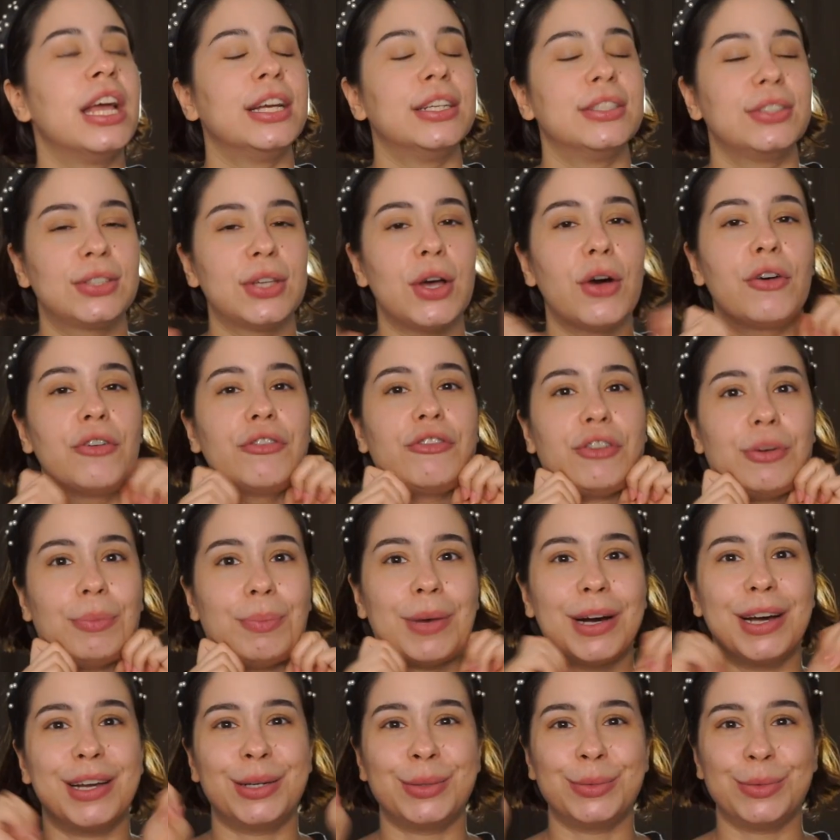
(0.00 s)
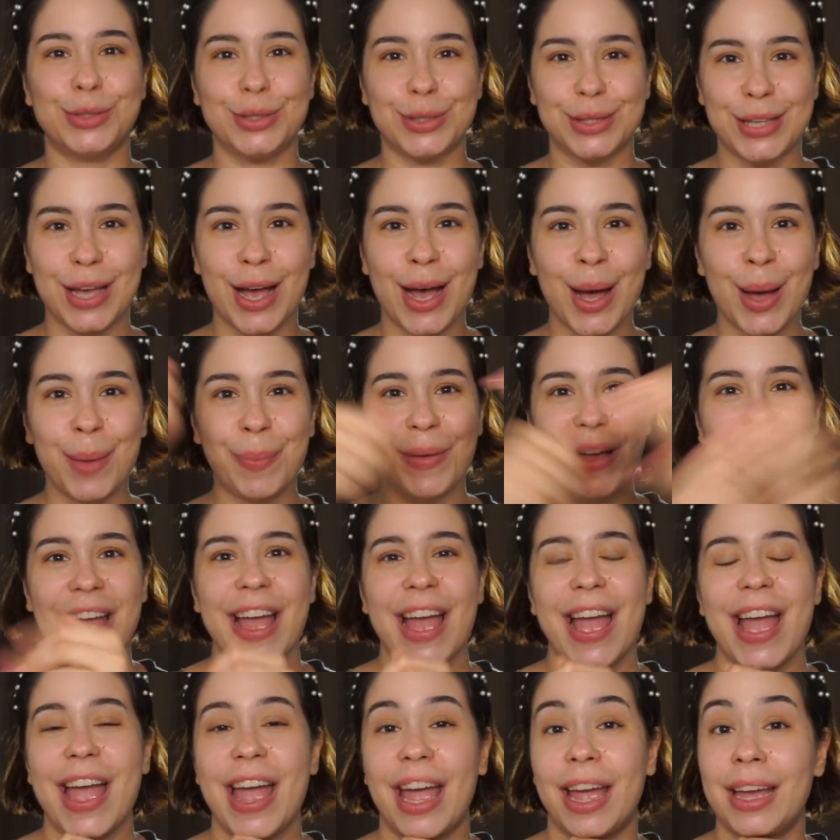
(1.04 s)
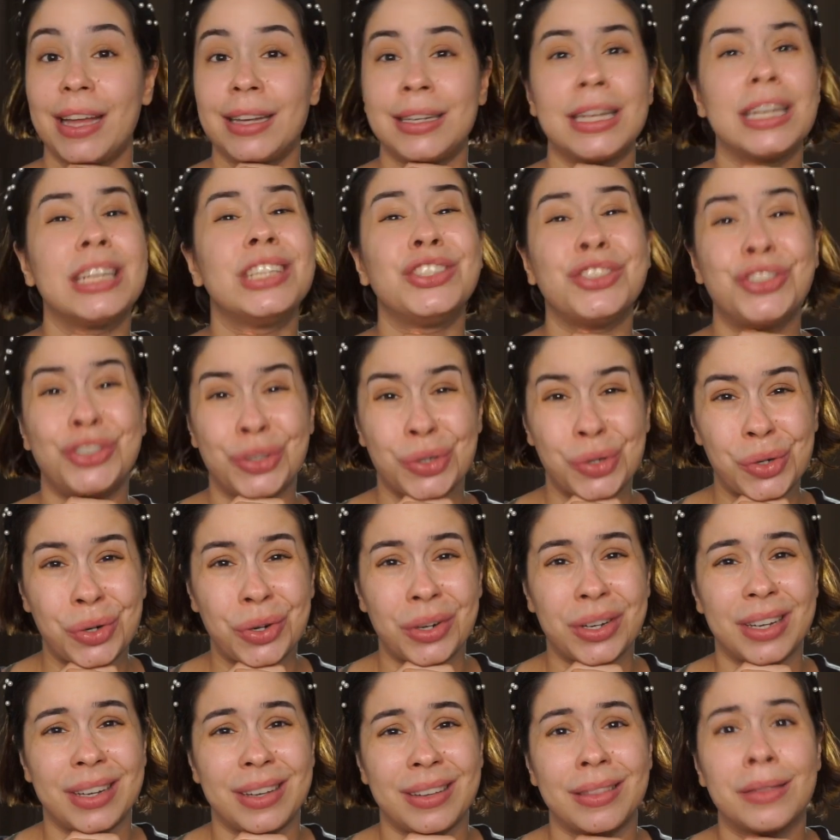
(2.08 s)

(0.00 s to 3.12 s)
So from bottom to top, and enjoy